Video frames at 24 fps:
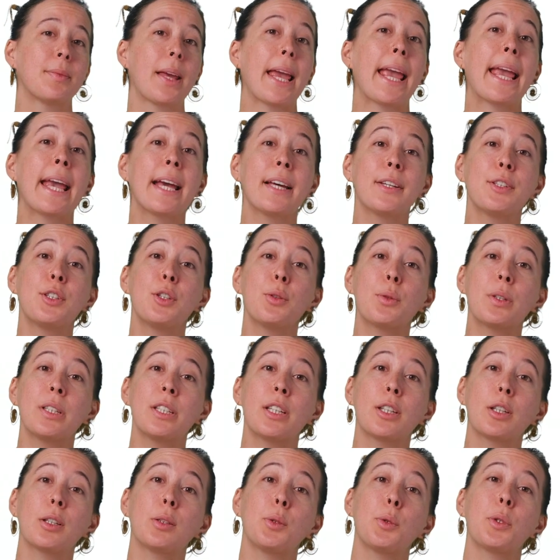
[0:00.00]
and you can
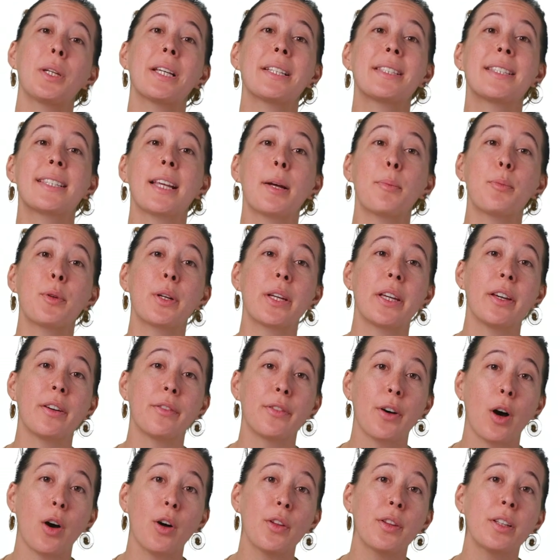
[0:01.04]
include a summary
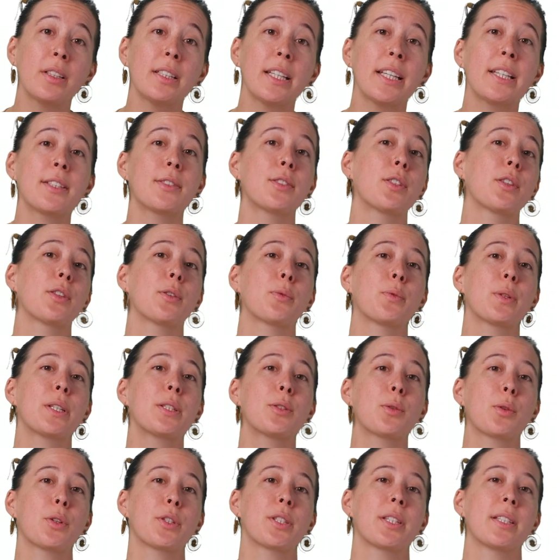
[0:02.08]
of all the links to the
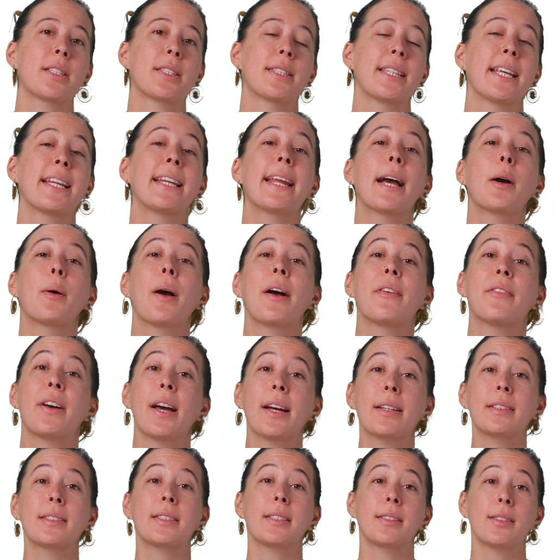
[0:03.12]
resources they now have
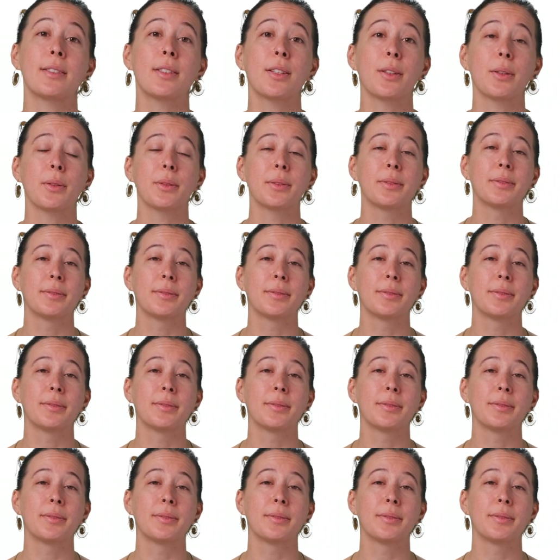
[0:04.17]
access to.